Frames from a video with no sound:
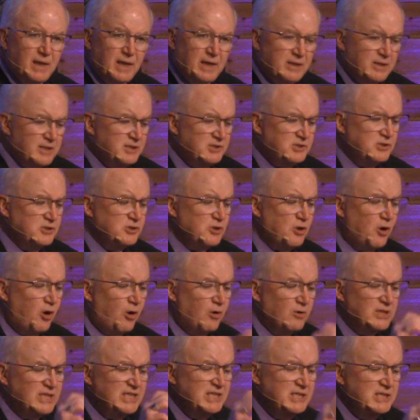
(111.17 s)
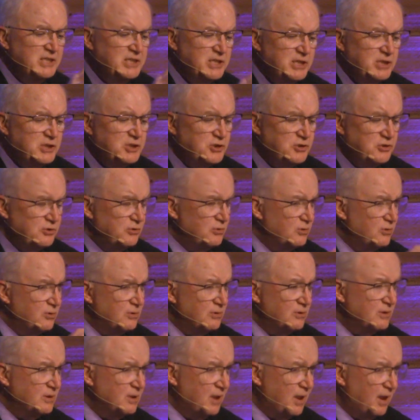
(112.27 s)
And this is called conditional
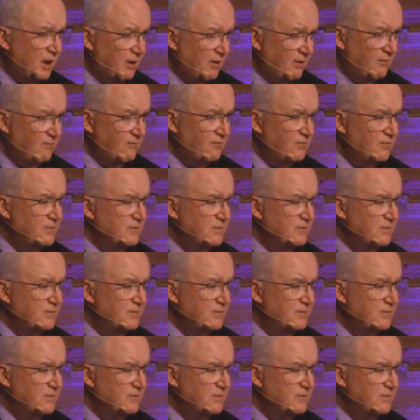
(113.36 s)
love.